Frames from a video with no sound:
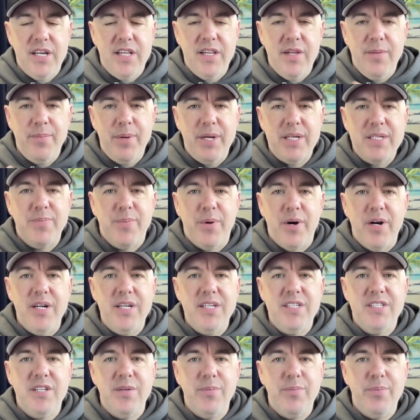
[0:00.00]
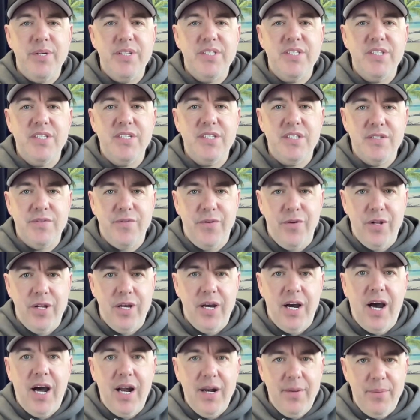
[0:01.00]
And the best part is the business is
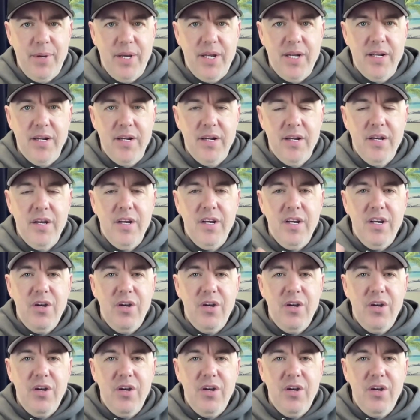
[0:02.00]
fully automated,